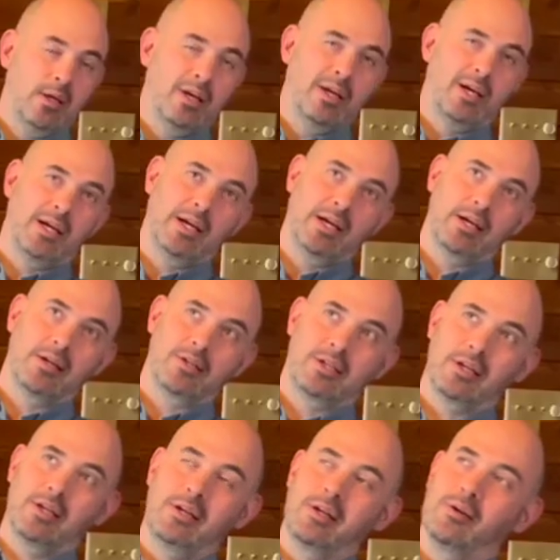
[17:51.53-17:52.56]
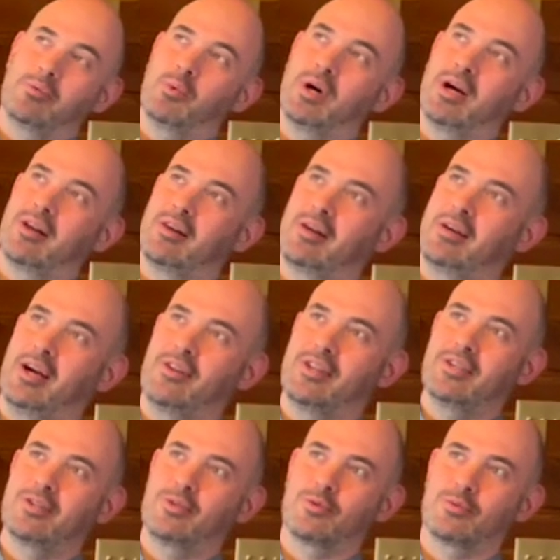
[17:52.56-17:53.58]
I think
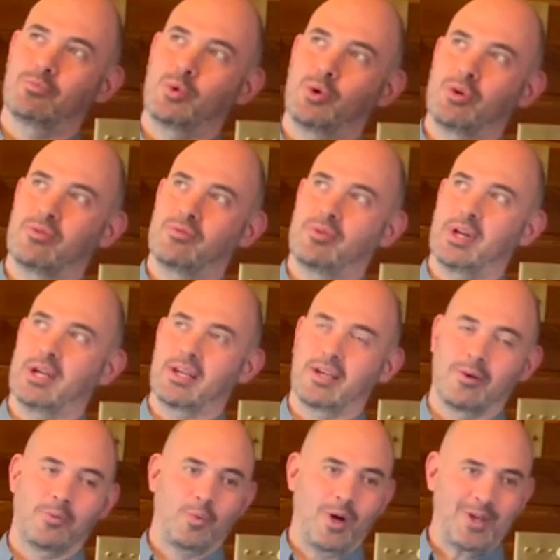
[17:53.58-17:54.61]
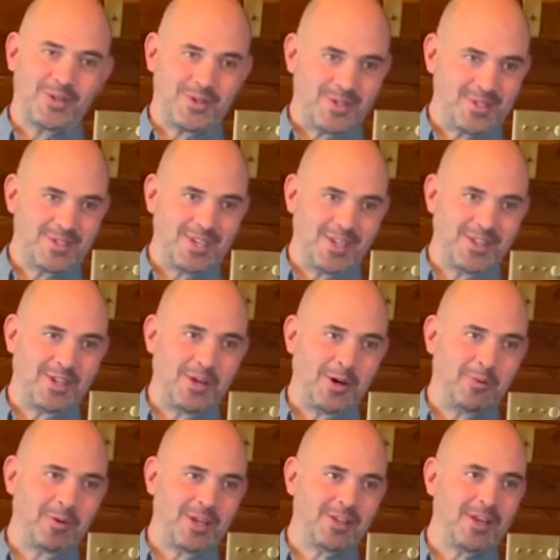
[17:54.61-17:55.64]
she was more of like a waitress in the
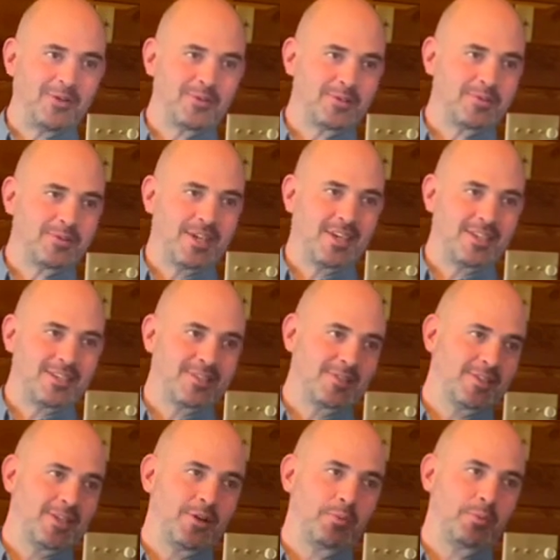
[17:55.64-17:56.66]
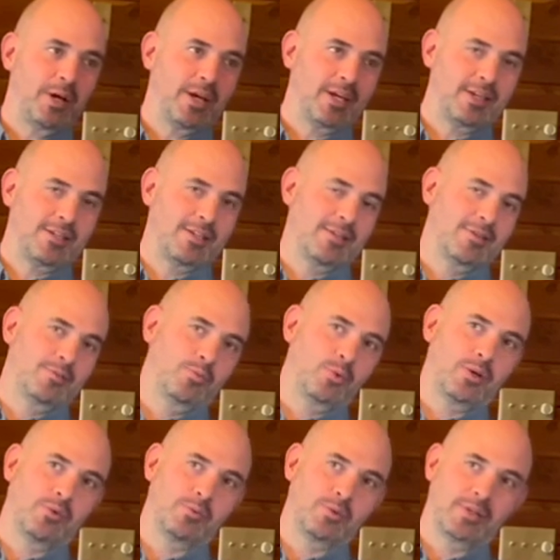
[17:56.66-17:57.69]
army. Those days, back in the,
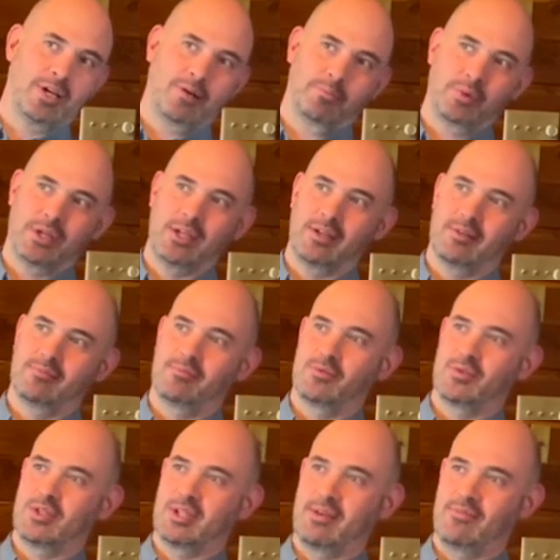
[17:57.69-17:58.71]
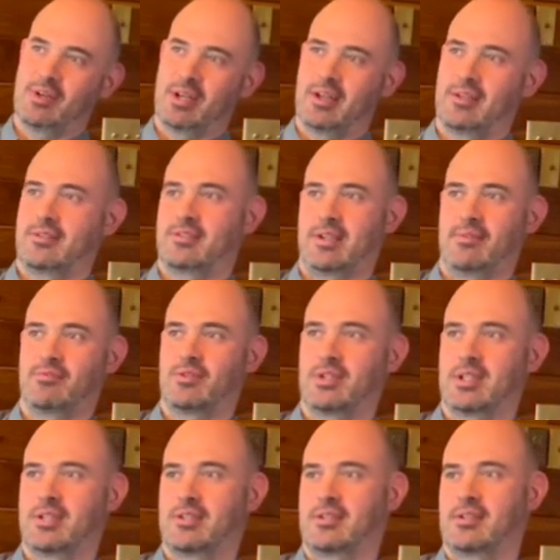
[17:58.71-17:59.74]
what would that be,
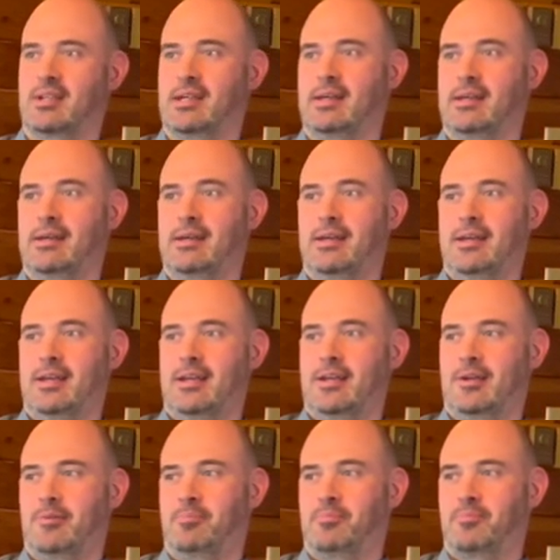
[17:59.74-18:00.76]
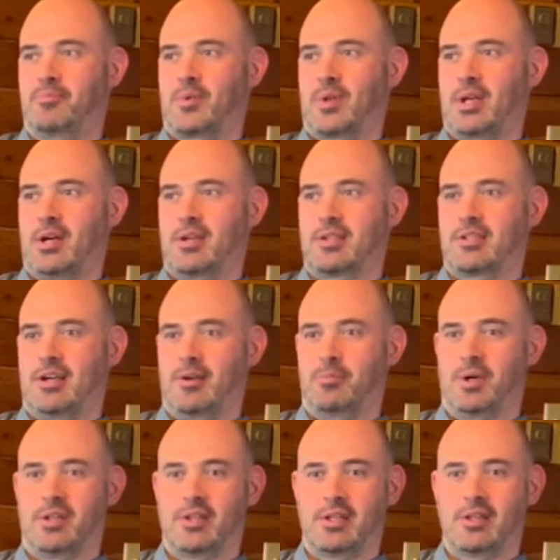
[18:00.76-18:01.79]
70s kind of time.
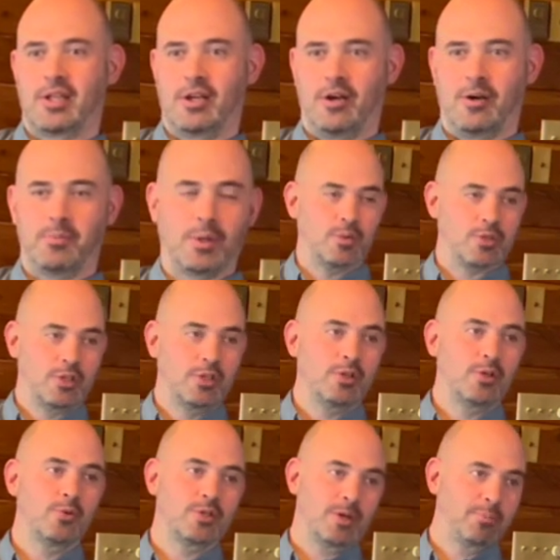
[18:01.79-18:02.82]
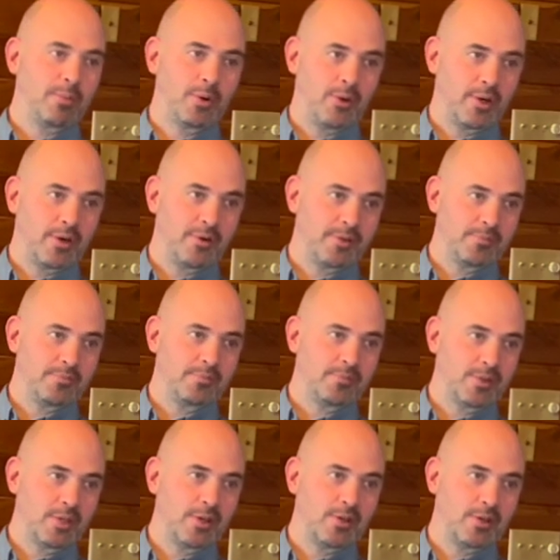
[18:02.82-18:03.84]
I think the army a huge employer, and
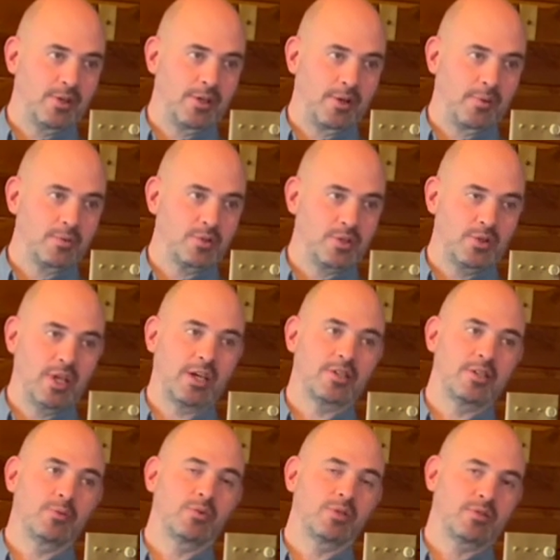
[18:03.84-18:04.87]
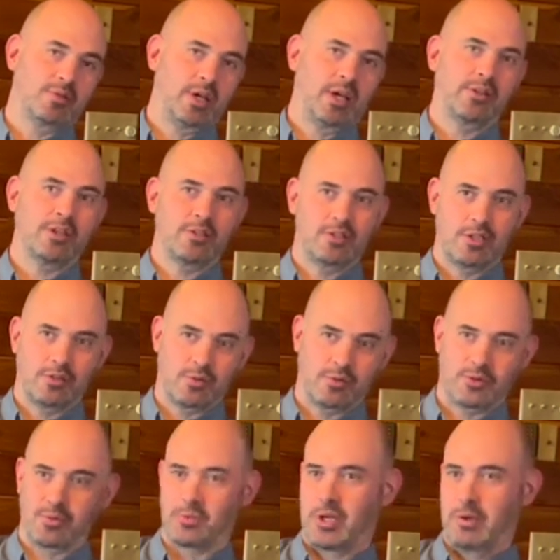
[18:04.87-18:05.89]
so she was. I think she'd done
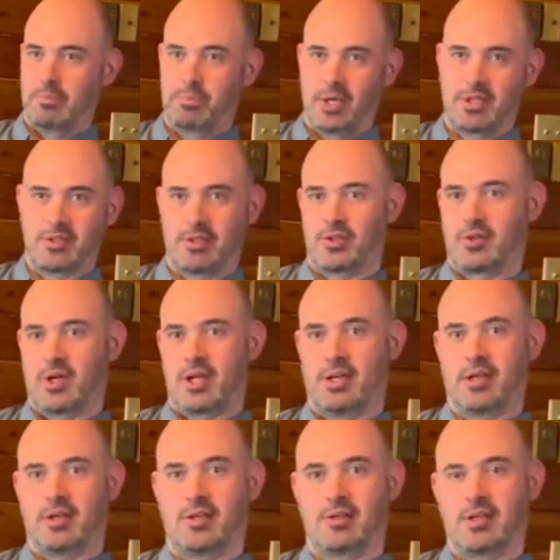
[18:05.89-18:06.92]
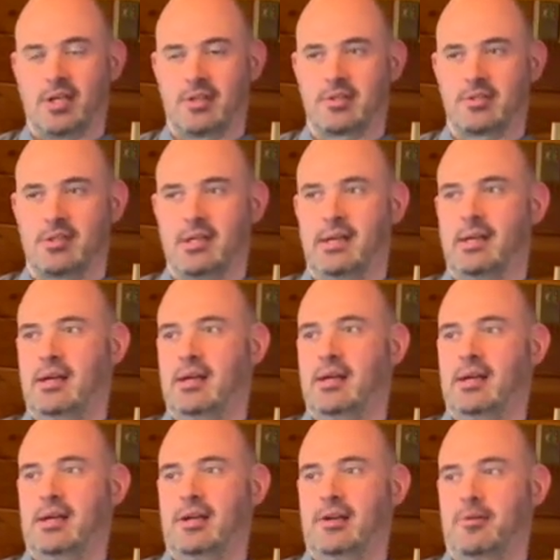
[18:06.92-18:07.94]
some kind of basic training and things,
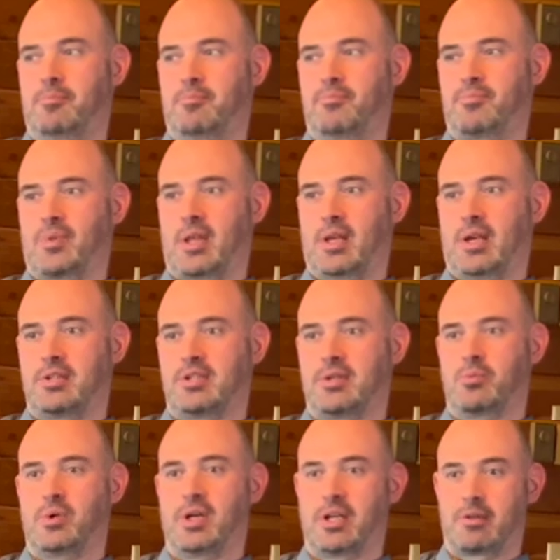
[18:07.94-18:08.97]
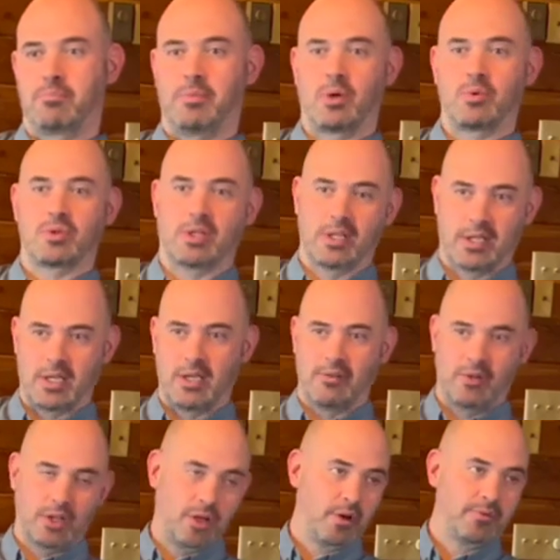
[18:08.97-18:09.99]
and she worked mostly kind of
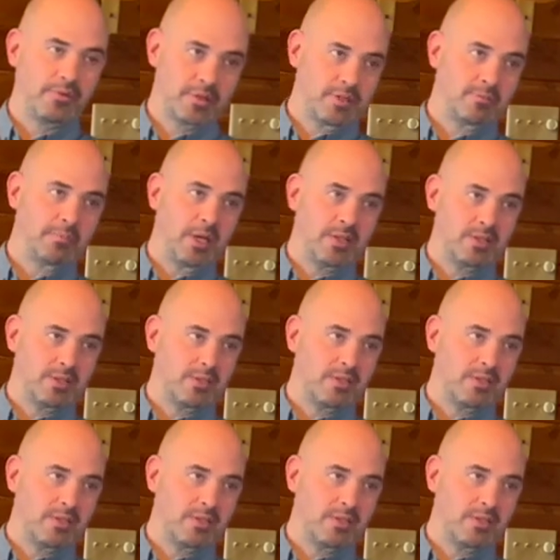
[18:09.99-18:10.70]
in the officers' mess